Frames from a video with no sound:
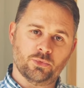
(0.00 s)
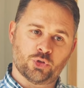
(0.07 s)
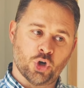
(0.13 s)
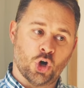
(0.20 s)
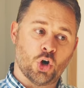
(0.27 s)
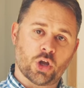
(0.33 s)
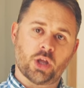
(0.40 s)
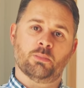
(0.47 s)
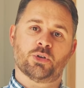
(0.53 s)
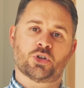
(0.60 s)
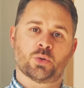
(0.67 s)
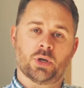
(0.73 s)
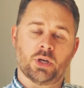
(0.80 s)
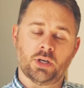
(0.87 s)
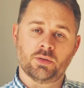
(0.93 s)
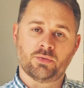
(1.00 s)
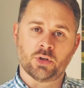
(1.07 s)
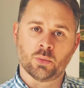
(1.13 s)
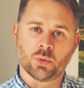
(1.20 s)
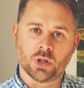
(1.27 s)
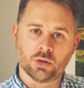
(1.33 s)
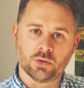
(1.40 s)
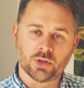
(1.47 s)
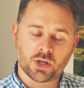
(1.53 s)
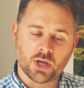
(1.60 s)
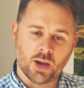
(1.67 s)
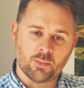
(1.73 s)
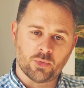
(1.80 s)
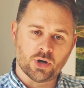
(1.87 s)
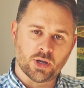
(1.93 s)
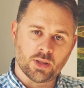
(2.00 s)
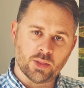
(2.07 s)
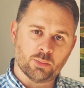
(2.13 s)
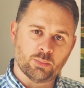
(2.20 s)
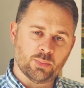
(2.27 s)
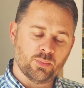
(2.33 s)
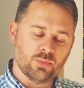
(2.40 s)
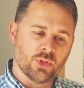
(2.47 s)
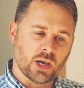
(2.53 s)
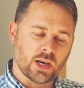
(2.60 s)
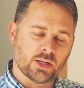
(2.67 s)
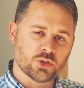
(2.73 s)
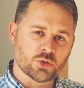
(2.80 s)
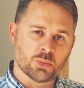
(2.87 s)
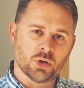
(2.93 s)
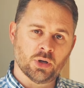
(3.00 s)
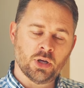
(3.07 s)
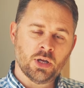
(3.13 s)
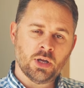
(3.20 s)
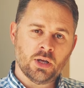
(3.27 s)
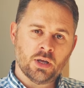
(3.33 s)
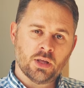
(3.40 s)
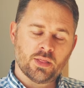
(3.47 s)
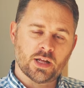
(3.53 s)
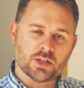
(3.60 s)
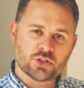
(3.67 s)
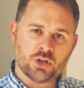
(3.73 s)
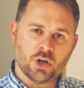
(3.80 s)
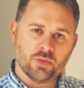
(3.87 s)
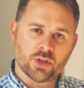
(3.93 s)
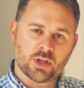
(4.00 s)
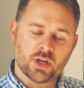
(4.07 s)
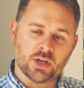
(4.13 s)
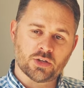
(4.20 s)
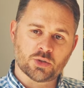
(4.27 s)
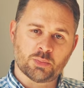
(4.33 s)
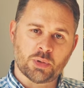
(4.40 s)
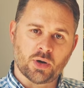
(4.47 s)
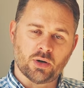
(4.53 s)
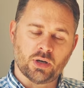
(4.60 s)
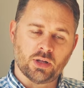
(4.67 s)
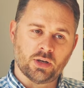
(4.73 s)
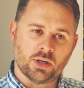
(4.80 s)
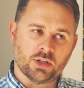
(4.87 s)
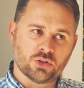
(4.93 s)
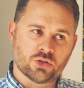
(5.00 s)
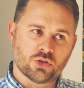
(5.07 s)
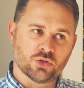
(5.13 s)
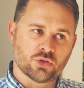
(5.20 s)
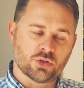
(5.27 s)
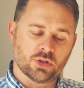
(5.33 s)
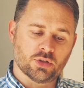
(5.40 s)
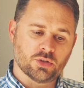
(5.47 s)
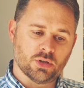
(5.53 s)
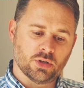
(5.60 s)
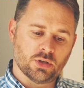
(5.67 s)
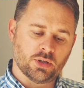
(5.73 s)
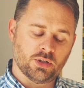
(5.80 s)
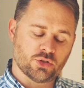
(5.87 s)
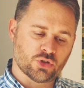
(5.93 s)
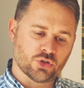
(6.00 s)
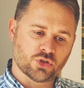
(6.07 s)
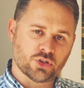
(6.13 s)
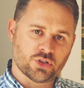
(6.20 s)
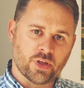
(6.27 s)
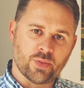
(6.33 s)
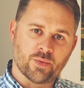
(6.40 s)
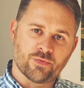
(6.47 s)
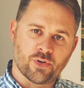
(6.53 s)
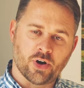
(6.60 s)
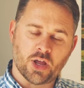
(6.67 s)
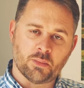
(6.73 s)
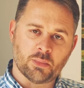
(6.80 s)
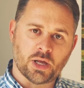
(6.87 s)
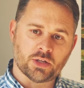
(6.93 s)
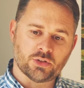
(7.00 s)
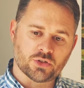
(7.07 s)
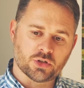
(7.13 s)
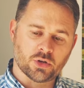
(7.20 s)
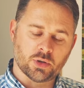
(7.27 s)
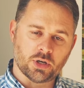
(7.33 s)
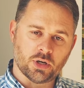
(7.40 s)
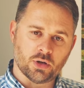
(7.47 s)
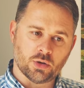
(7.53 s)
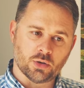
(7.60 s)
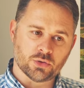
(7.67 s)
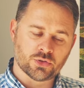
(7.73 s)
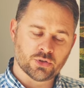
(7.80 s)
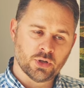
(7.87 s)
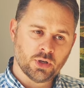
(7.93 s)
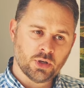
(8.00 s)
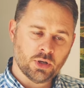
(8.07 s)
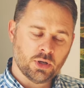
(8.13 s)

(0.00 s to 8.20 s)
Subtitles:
talking between, if you will, the camera and the lens, but that's not the case apparently, and it's just to set the frame line so it knows.